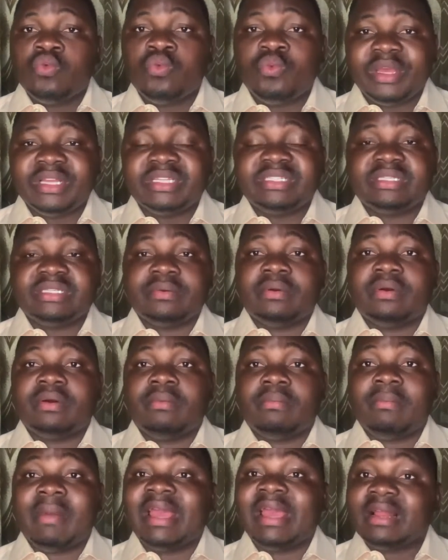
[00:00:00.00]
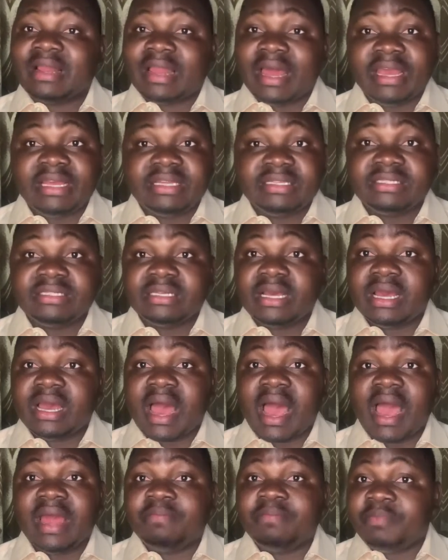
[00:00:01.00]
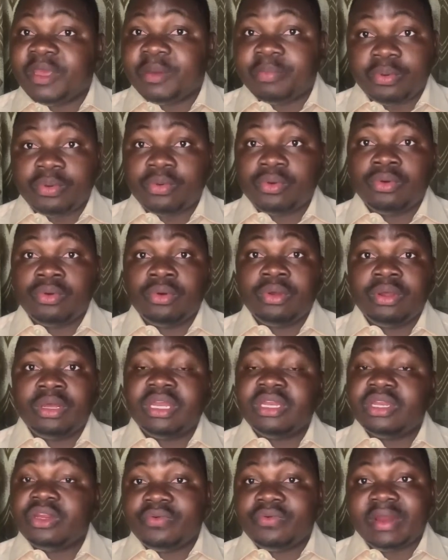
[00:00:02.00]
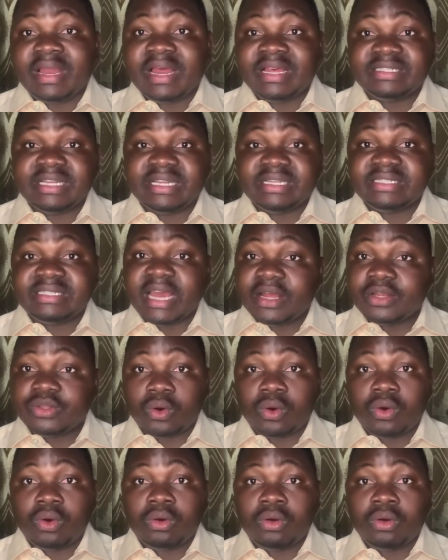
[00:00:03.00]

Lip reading: with my clients and people in the real estate sector.